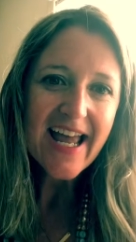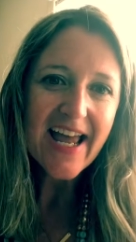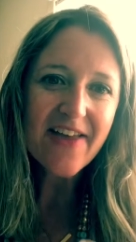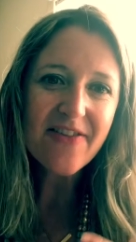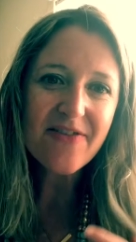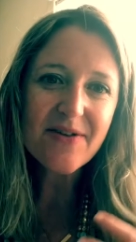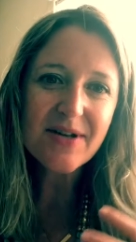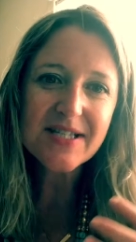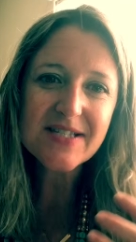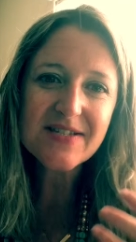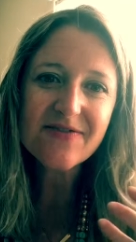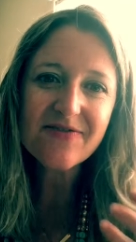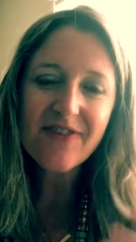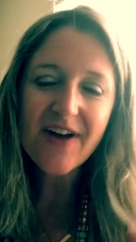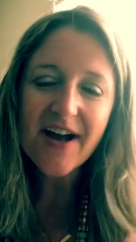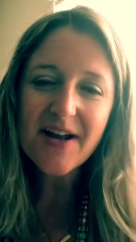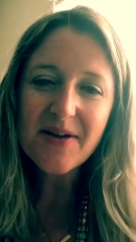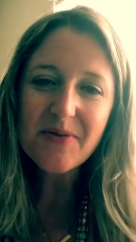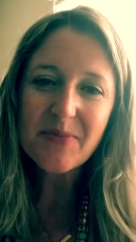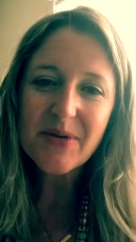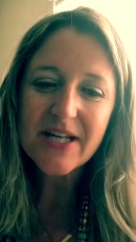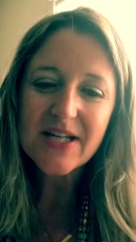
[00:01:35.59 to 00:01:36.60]
And it's
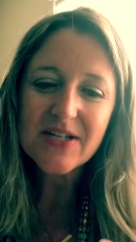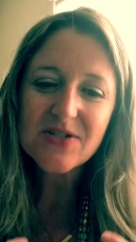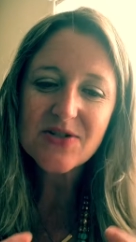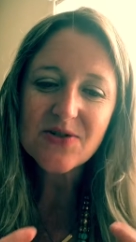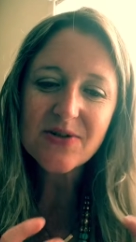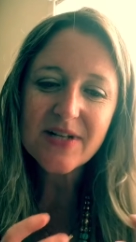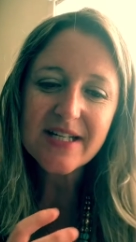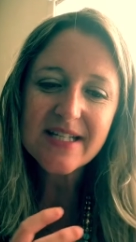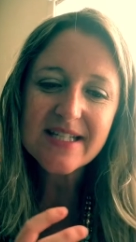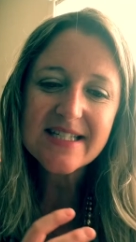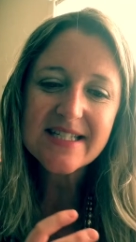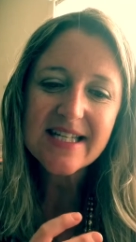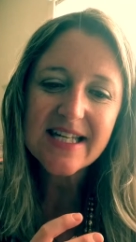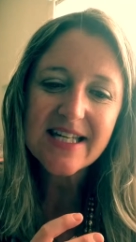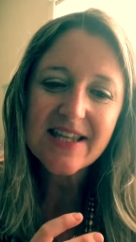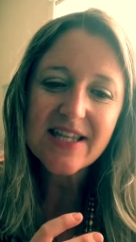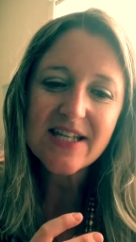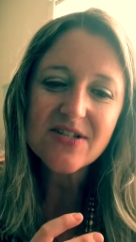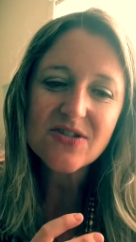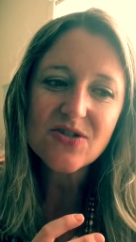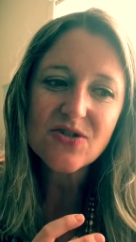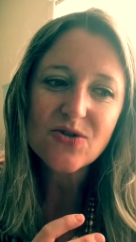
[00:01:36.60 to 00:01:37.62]
fun because you get to see
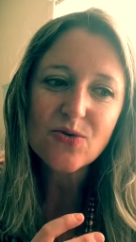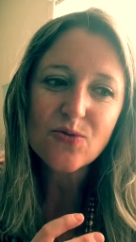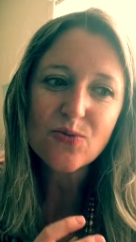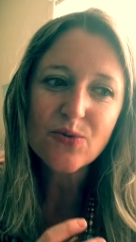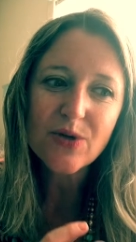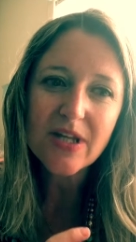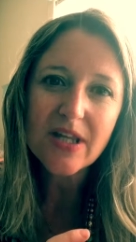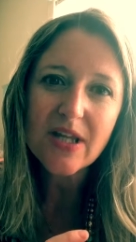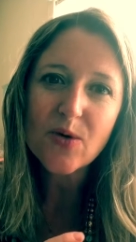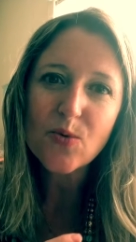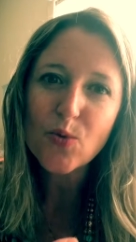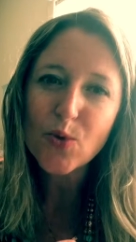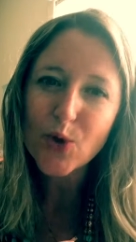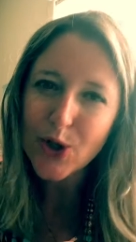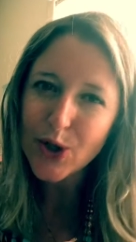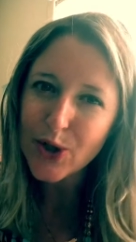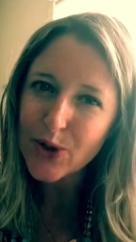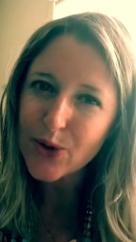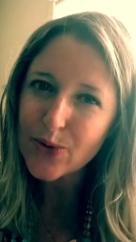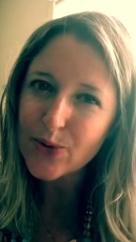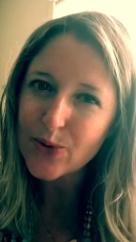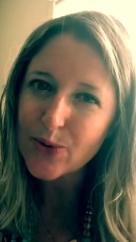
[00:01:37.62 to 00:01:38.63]
these two really
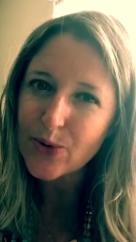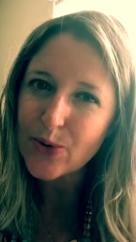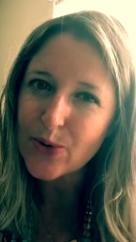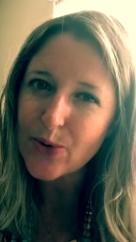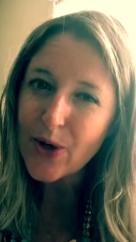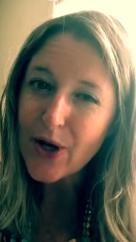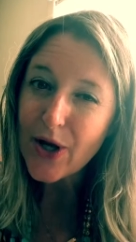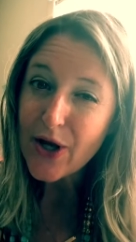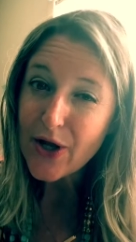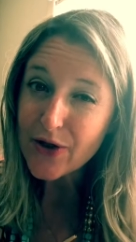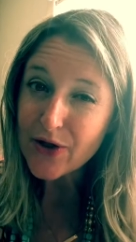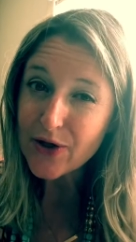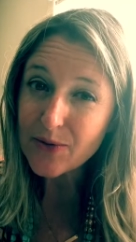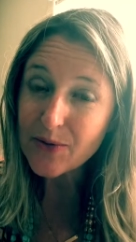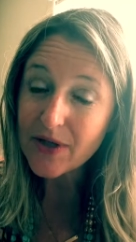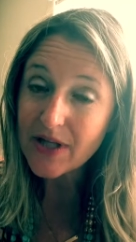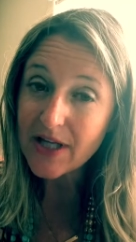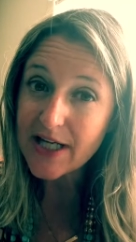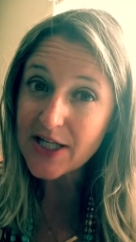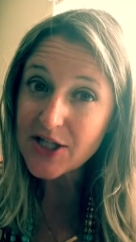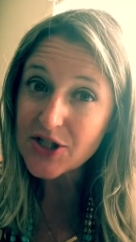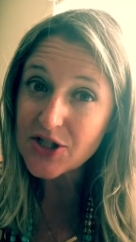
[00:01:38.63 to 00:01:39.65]
work through their
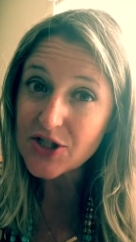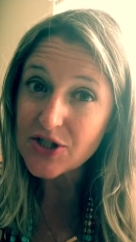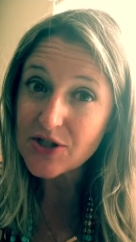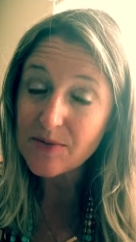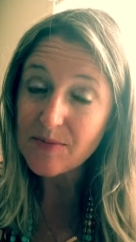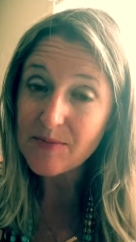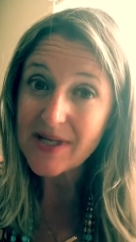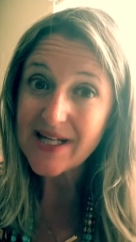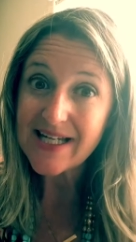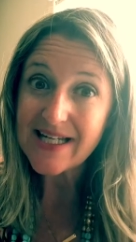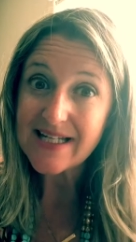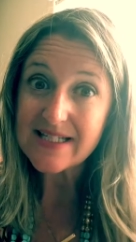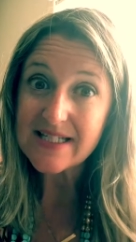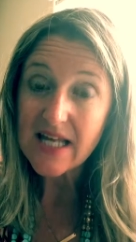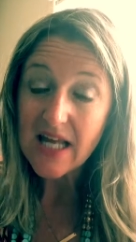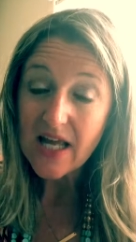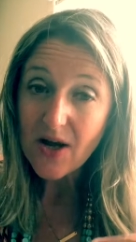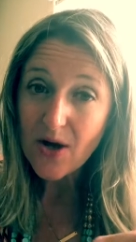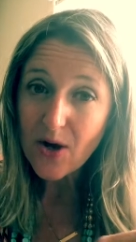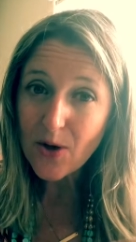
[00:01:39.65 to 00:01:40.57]
relationship because